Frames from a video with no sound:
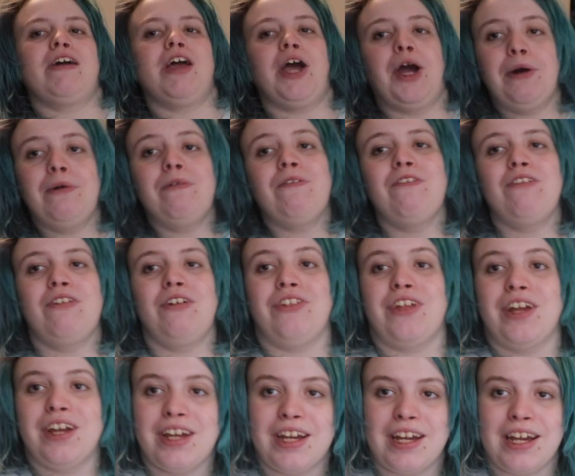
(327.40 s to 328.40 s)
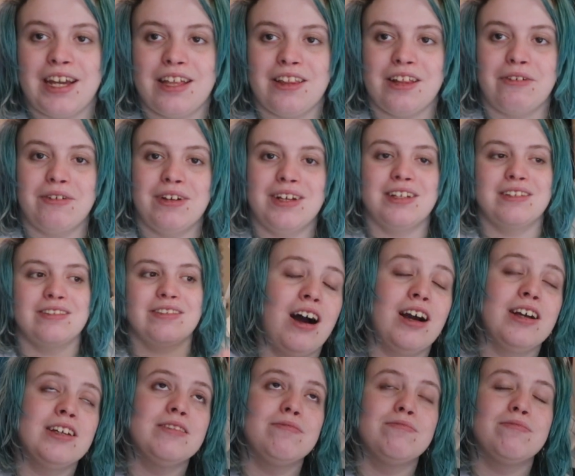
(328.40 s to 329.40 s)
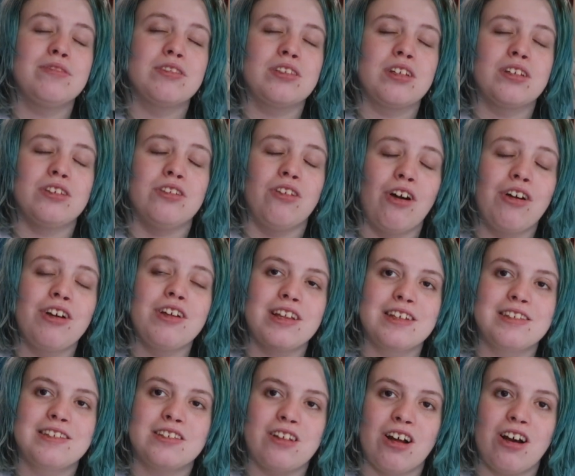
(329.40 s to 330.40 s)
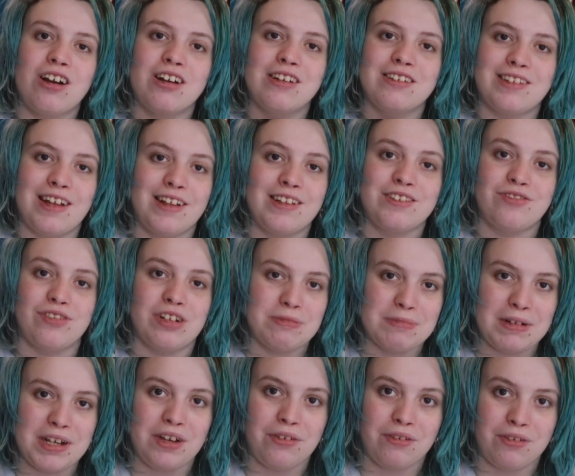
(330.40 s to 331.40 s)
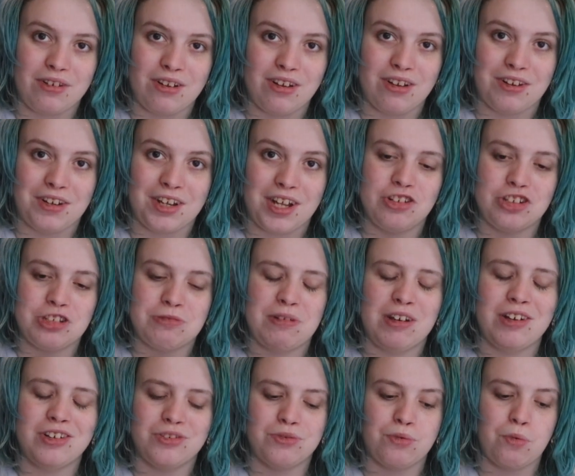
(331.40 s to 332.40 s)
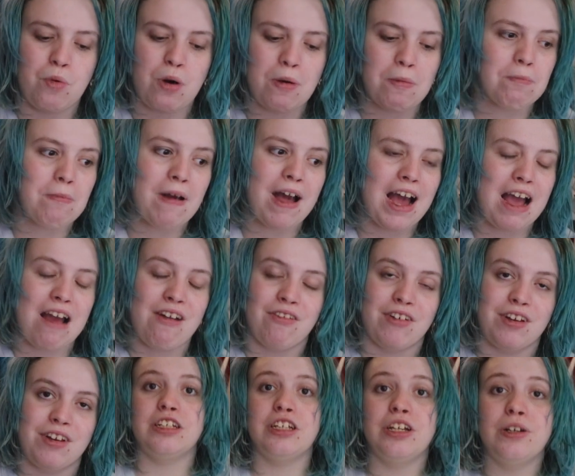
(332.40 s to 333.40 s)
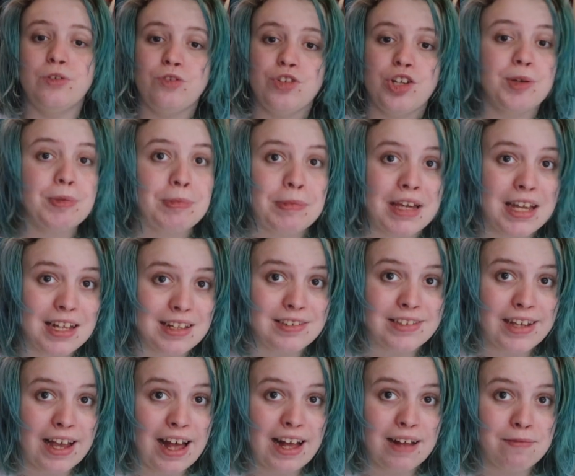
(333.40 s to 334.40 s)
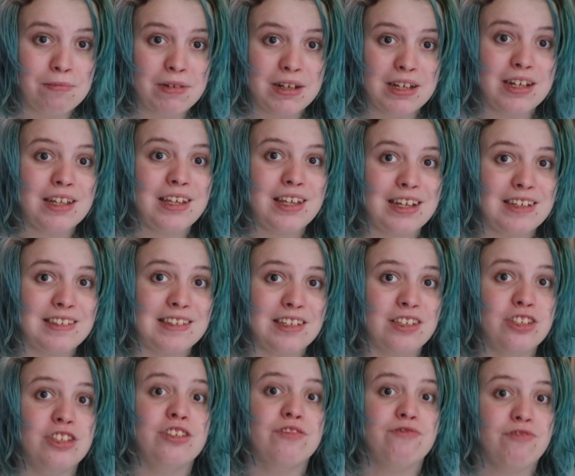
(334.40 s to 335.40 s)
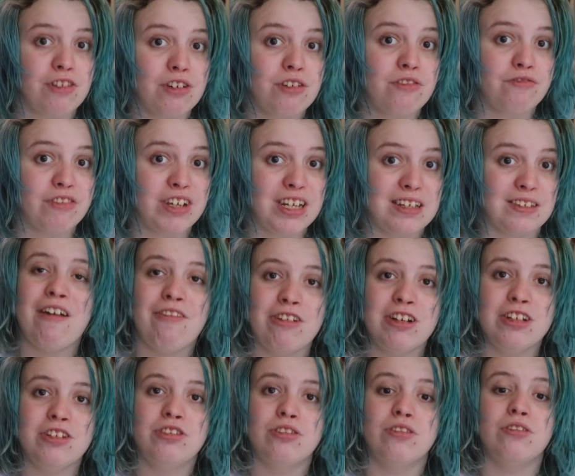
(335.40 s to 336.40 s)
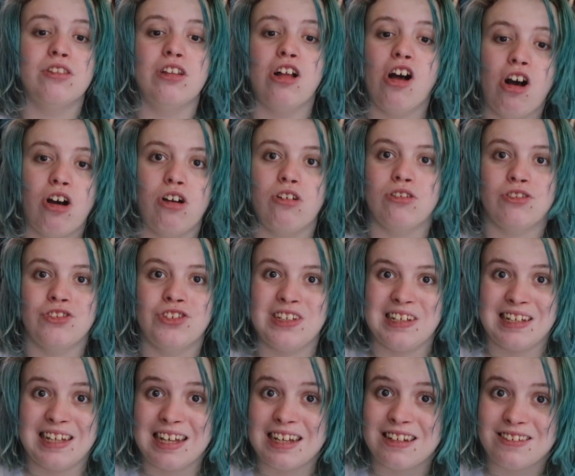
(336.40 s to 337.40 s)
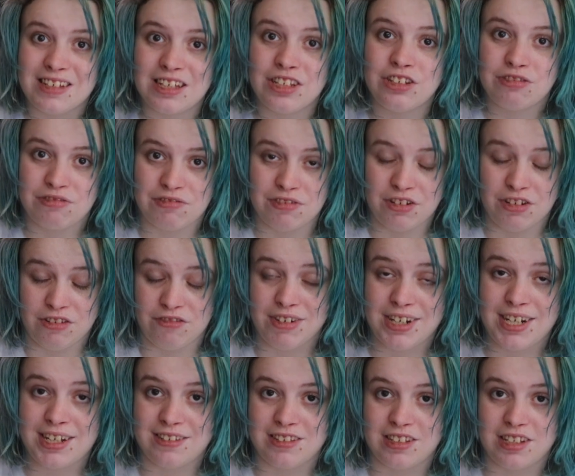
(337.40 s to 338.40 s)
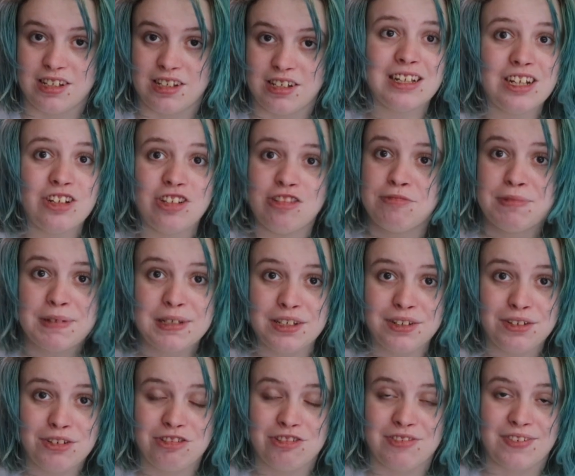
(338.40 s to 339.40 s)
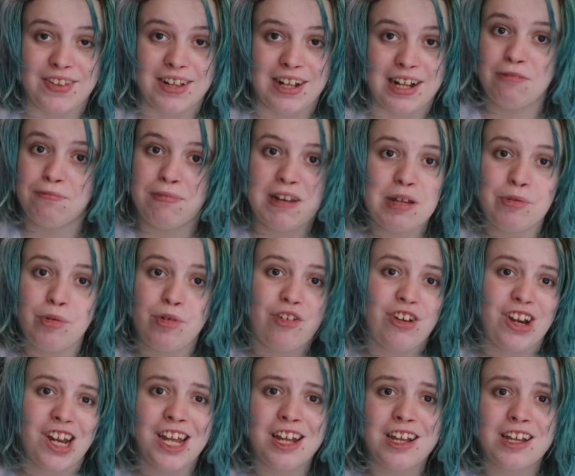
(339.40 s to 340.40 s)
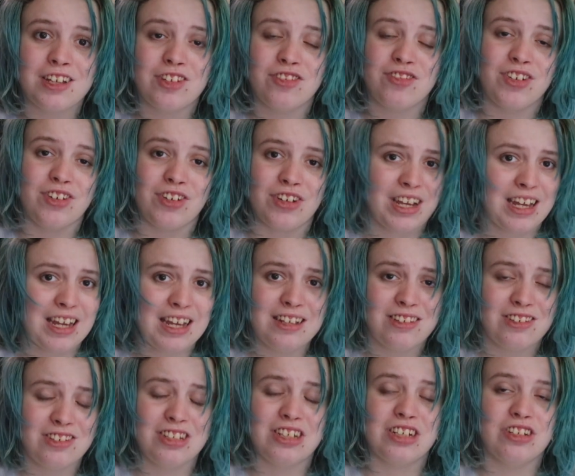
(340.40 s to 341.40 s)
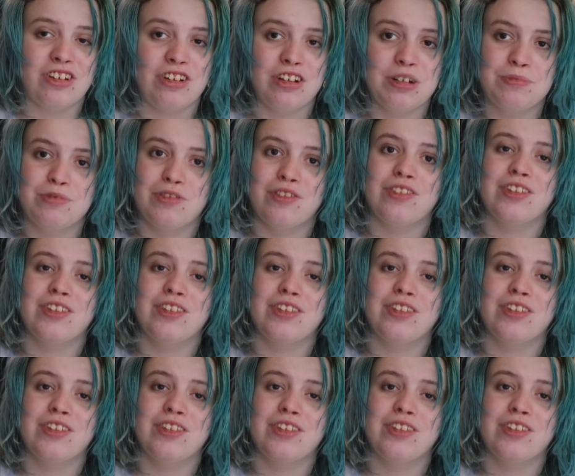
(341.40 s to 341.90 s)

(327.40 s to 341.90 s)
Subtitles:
My overall thing here, though, is I'm not gonna start censoring my own content just because of one parent. YouTube Kids app exists for a reason. Parental locks exist for a reason. They should be used for that. Don't blame creators for your kids searching up.